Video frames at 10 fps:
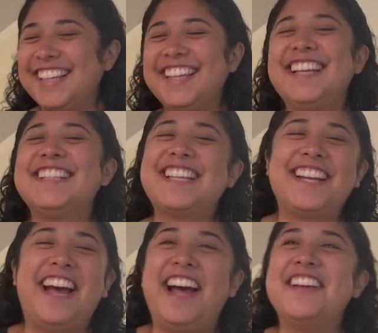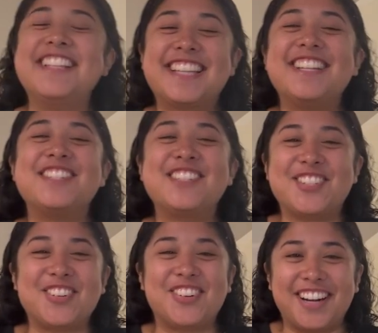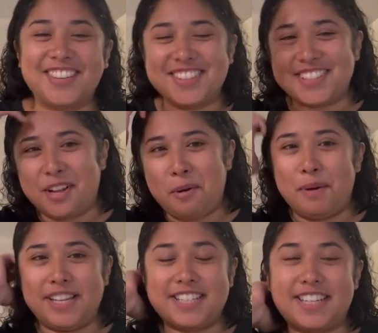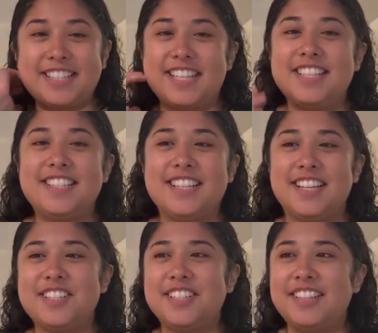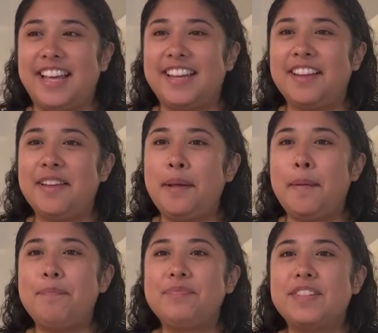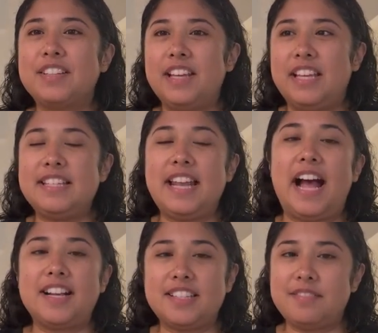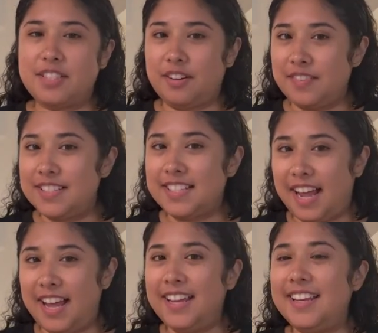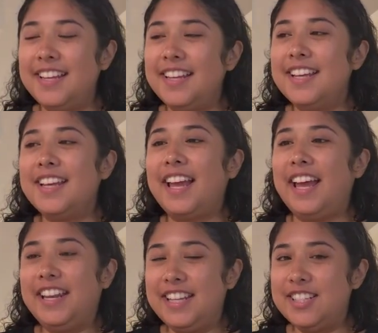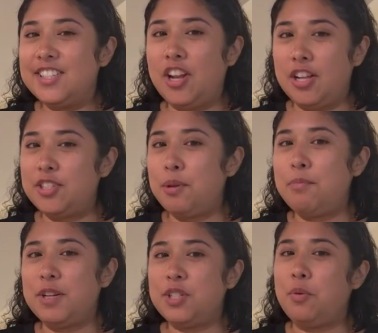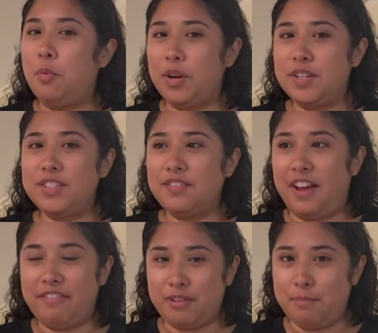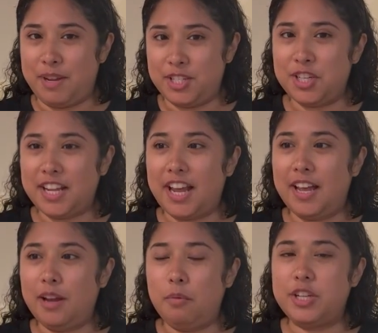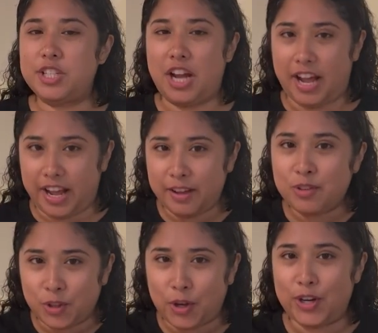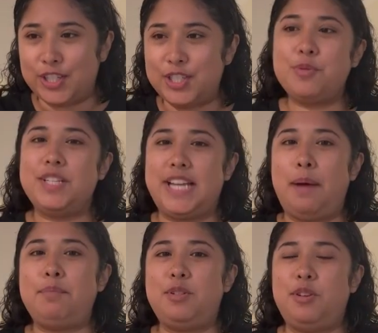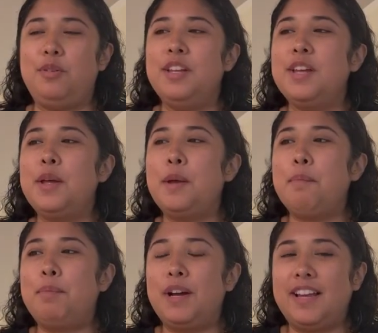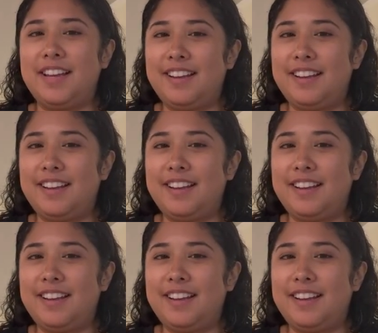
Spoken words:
He's gonna struggle so much because he's such a like, he's an acts of service guy, and he's not so much a words of affirmation guy, which I've learned to adapt to. But